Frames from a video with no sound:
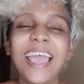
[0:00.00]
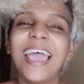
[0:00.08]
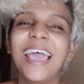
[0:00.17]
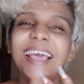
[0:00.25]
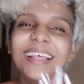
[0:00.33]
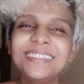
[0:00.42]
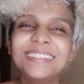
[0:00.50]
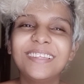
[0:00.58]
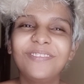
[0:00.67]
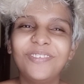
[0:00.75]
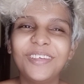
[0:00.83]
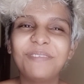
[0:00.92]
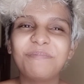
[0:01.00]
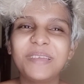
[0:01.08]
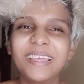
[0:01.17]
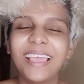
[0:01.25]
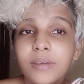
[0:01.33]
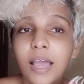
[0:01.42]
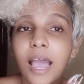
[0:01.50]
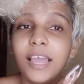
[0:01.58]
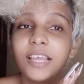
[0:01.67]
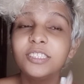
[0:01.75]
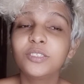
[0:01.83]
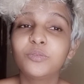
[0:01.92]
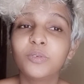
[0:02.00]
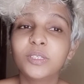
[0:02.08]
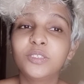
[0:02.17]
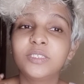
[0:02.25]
Hence the filming. I just want